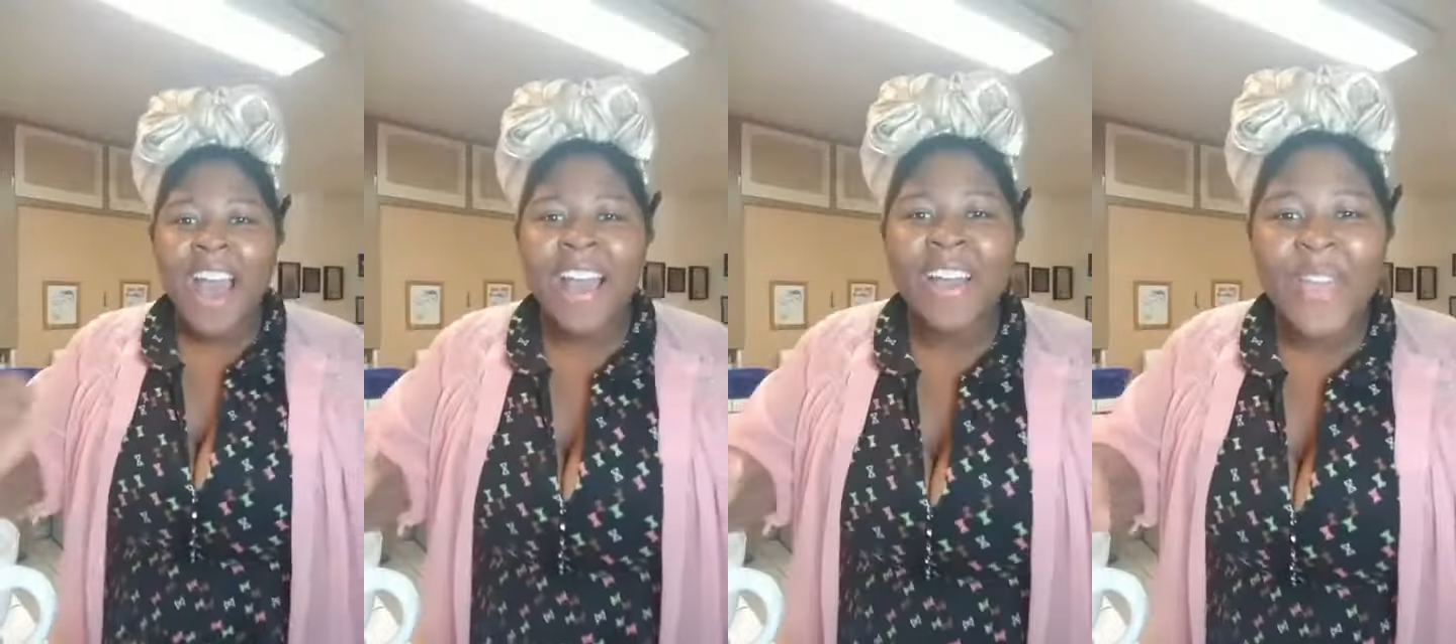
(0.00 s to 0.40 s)

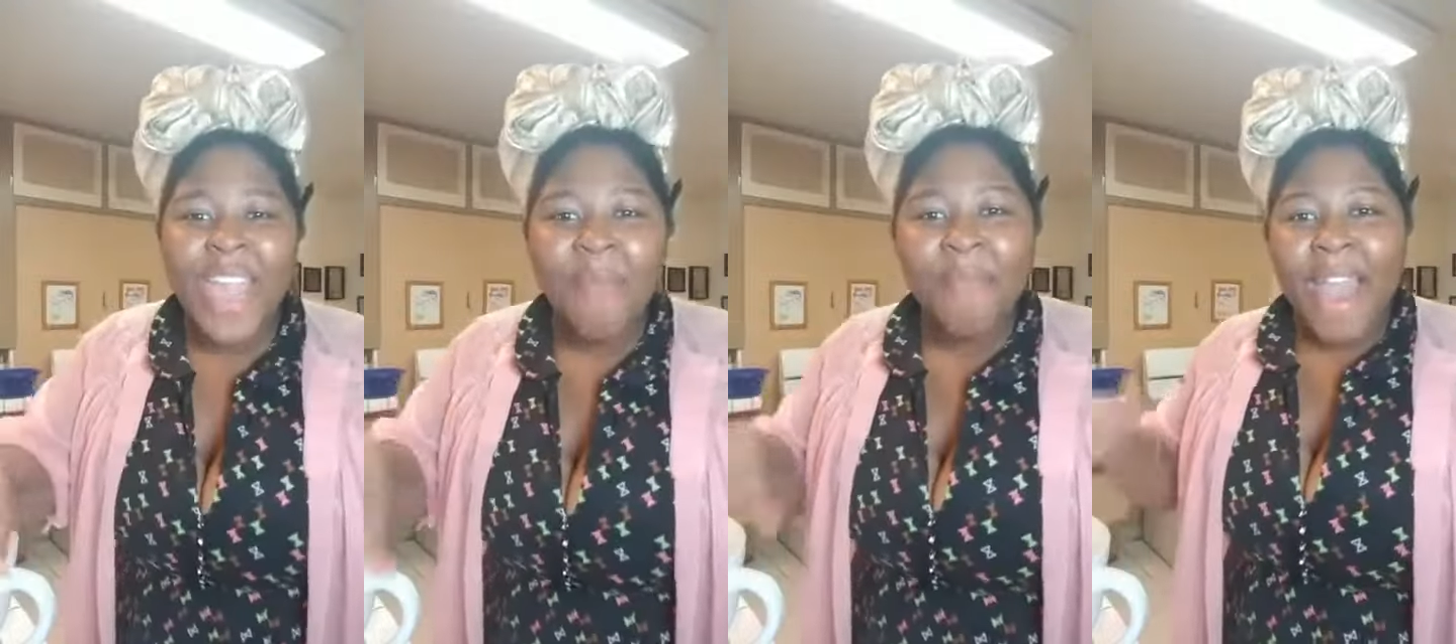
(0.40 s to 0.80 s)
Okay,
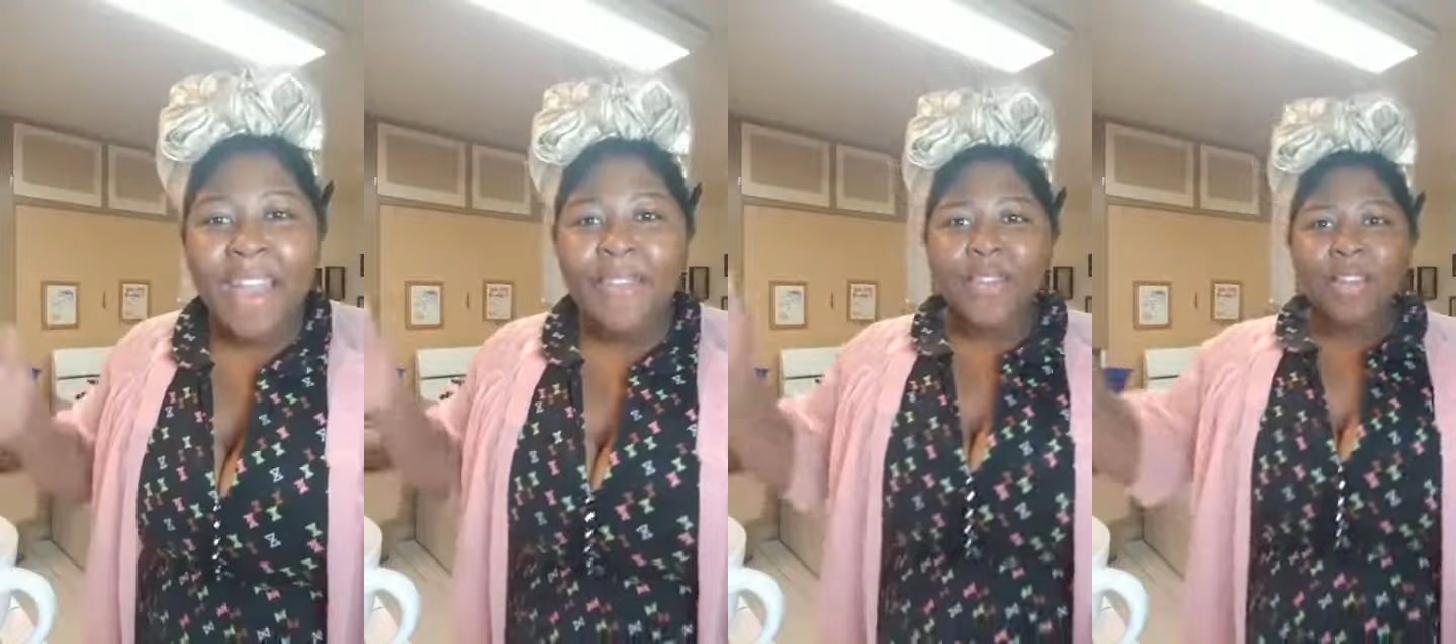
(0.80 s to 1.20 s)
I'm back
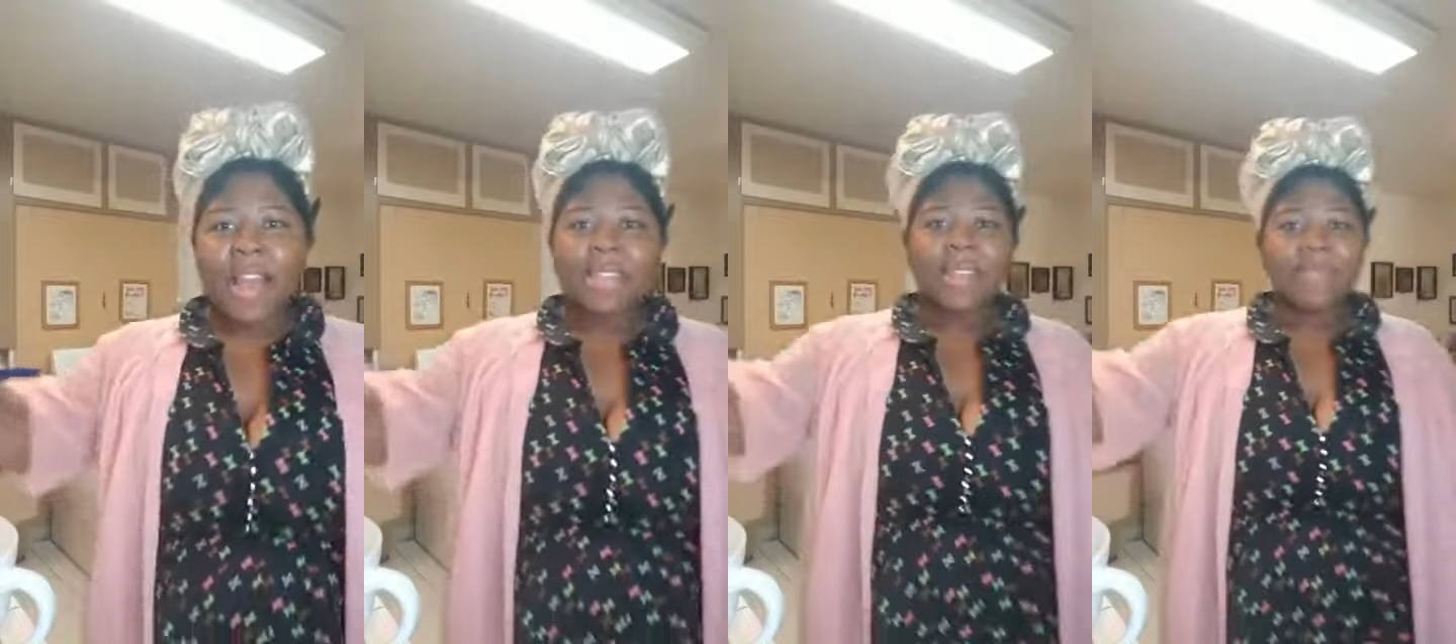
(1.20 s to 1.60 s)
for the
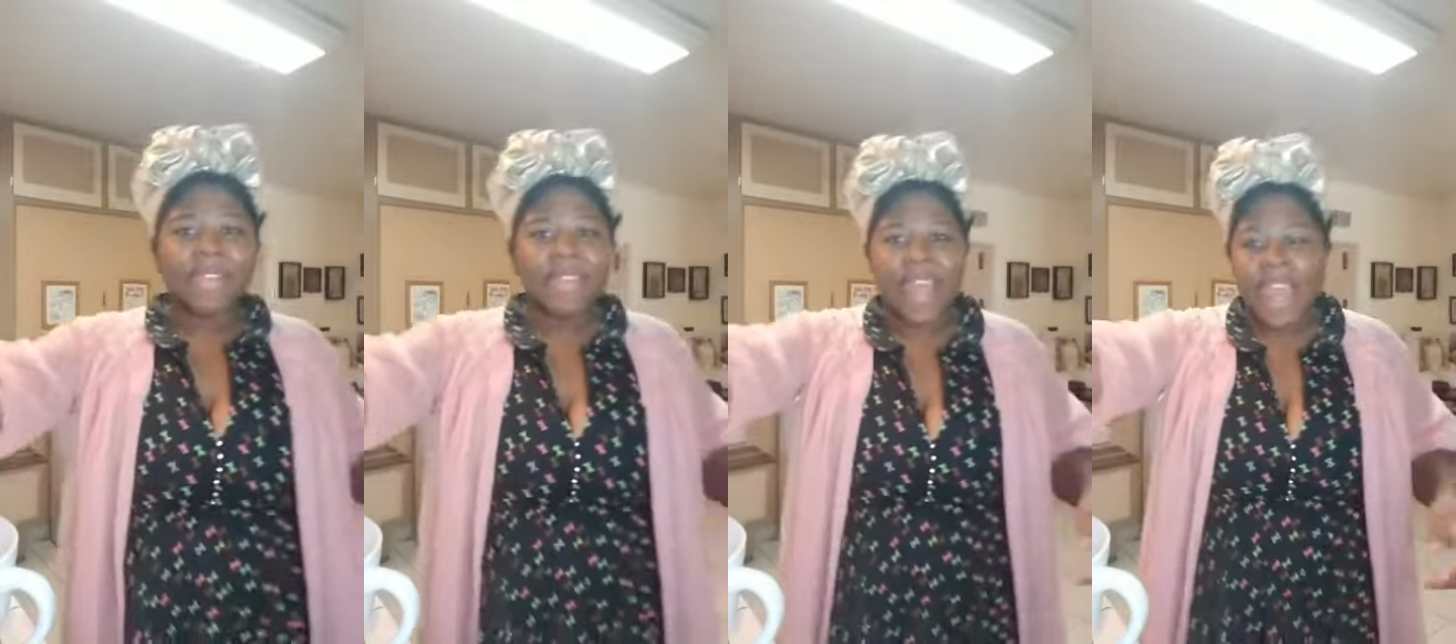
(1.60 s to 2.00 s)
last time
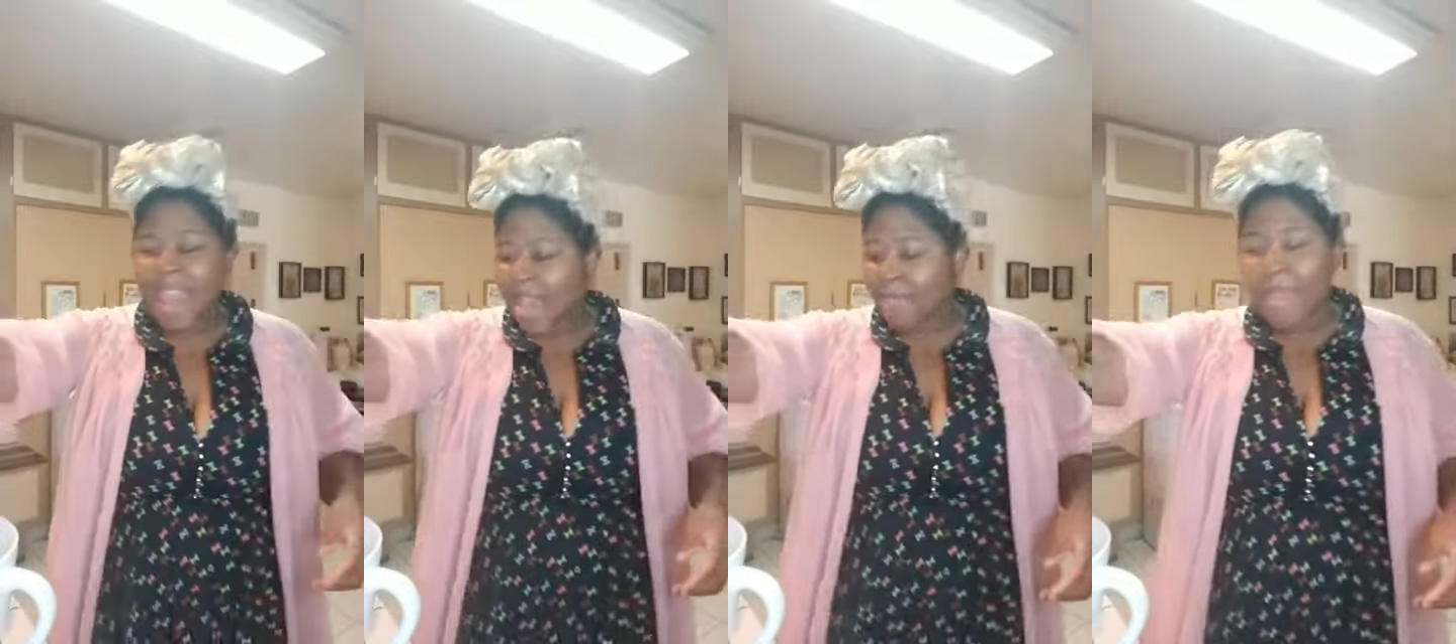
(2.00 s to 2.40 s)
this
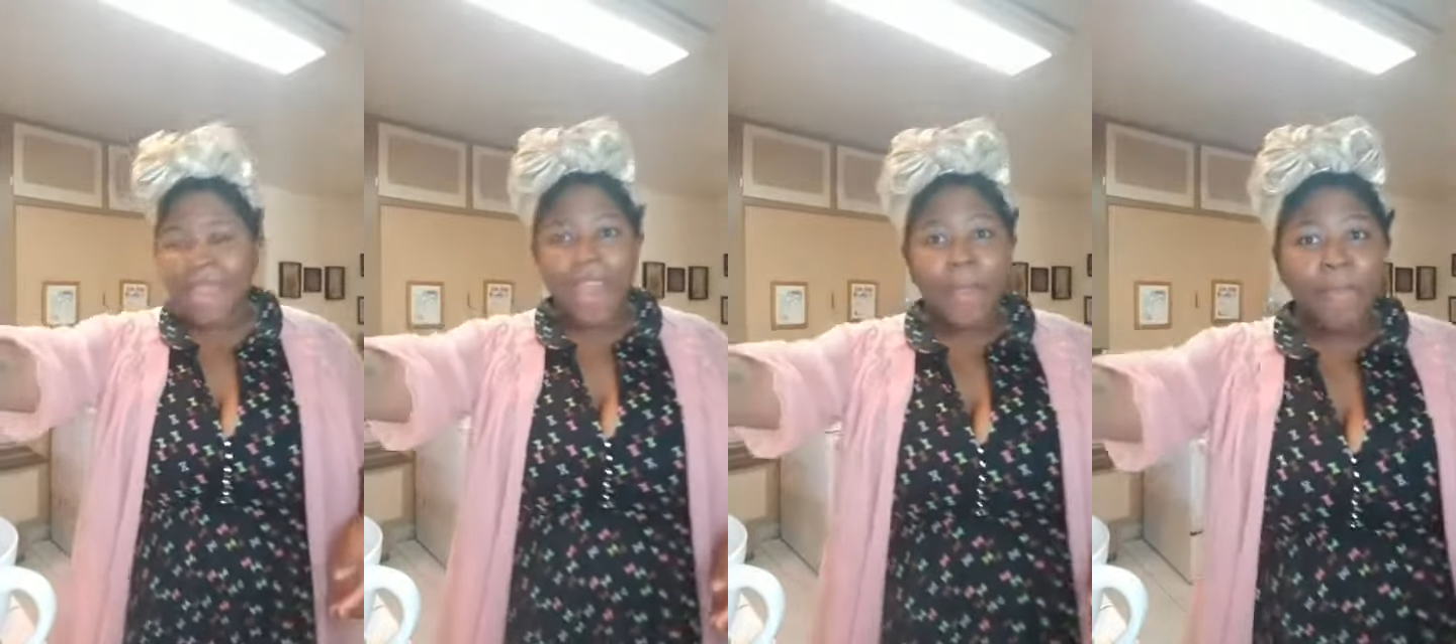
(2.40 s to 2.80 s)
day
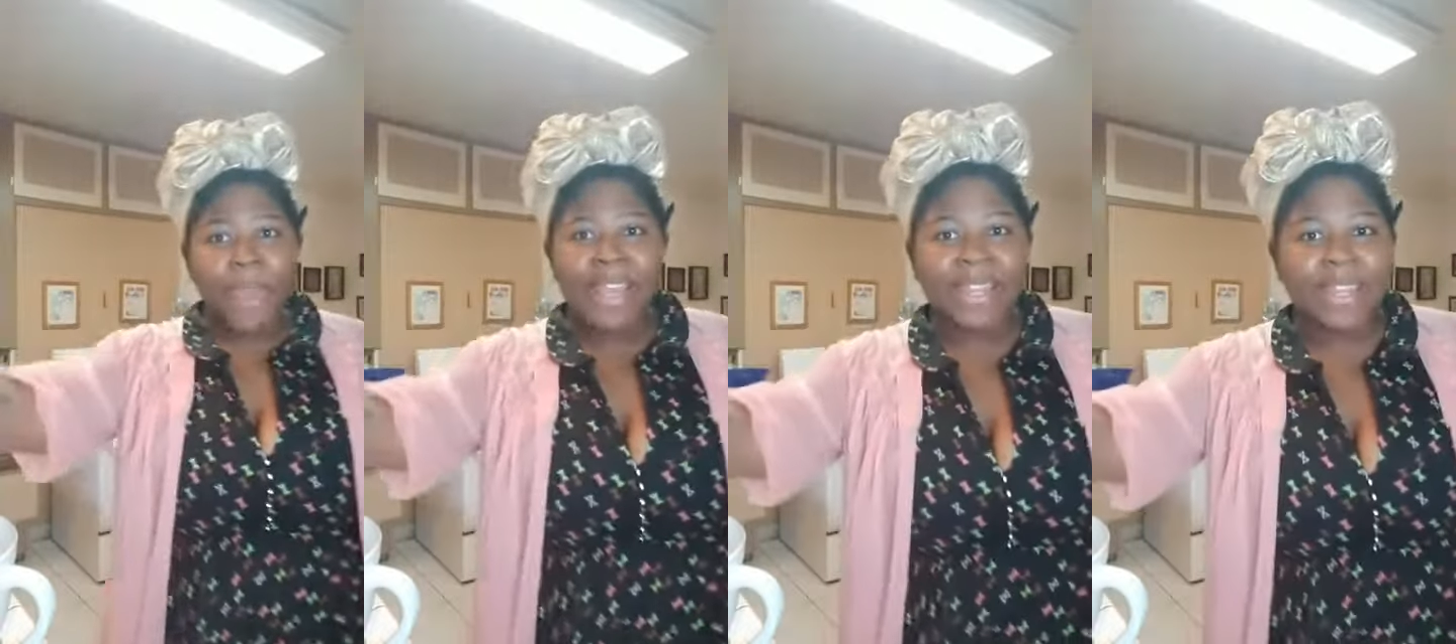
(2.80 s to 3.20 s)
making
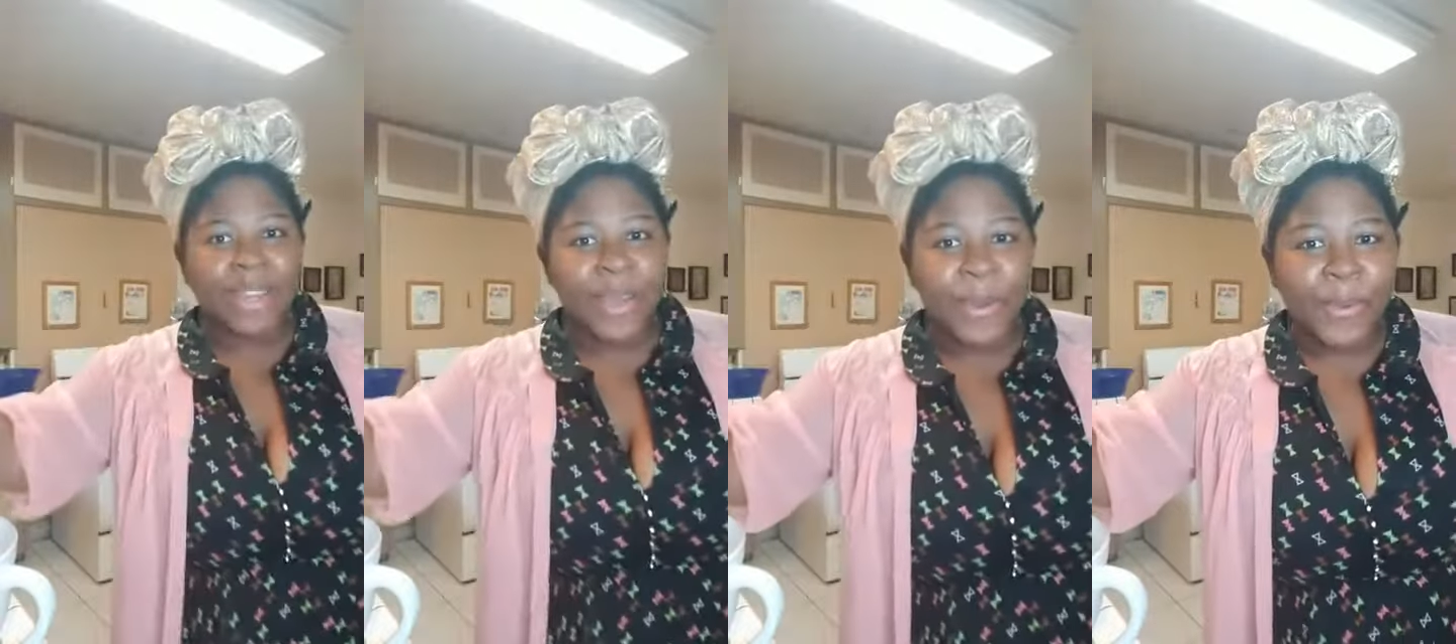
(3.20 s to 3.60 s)
pizza
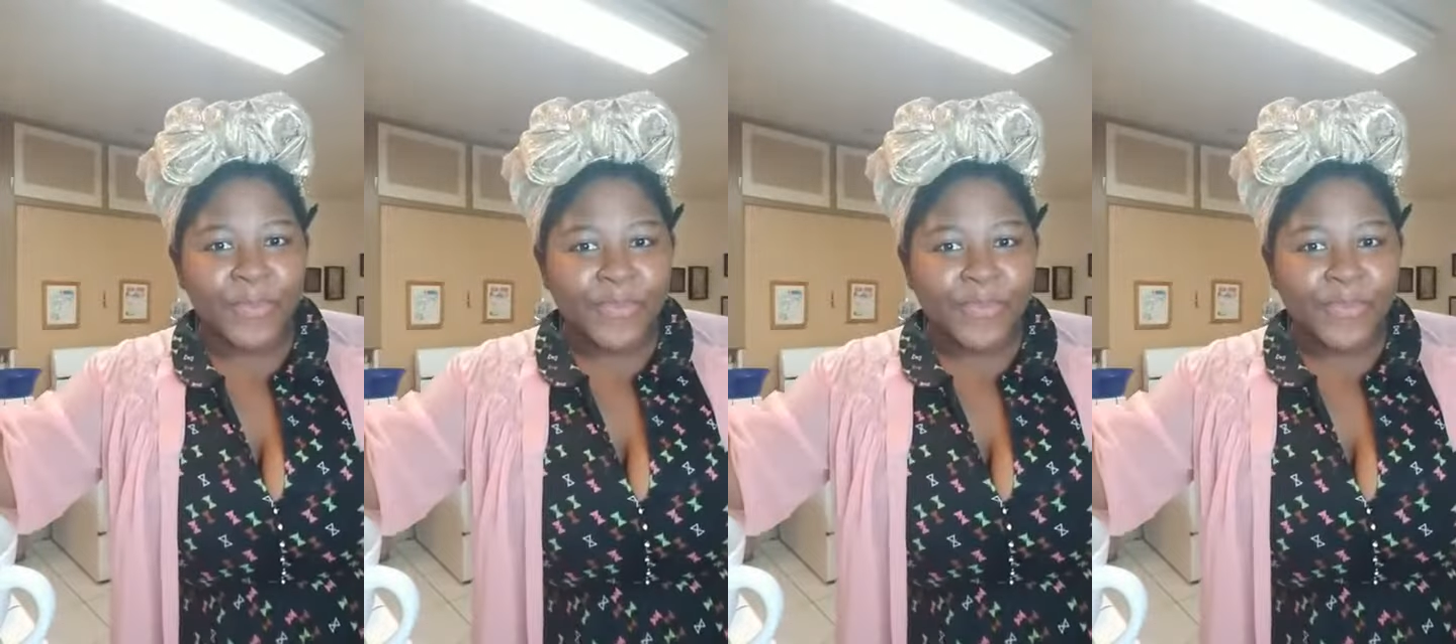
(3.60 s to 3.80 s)
dough.